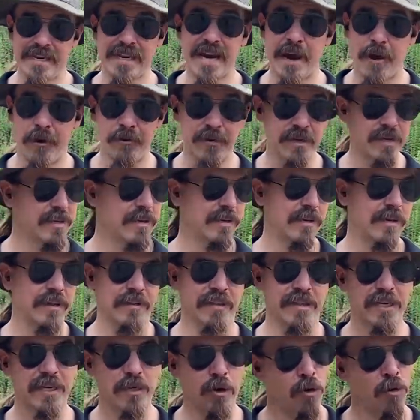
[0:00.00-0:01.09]
doubt,
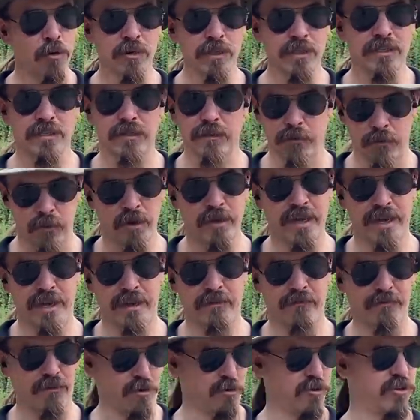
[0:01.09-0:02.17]
the coolest
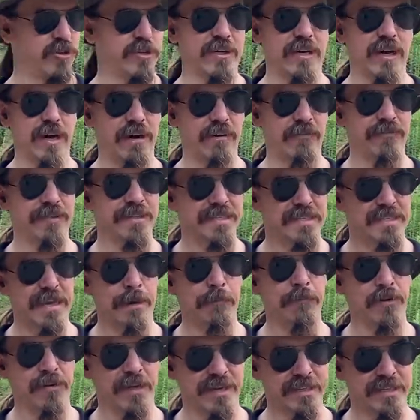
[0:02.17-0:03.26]
looking version of the
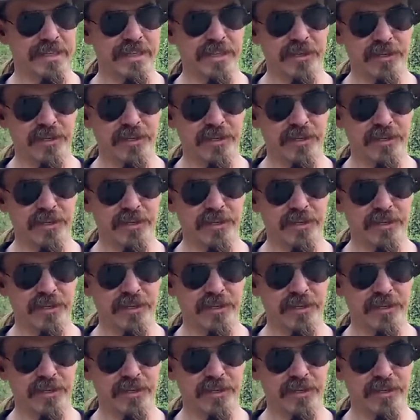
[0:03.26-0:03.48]
Stemple S T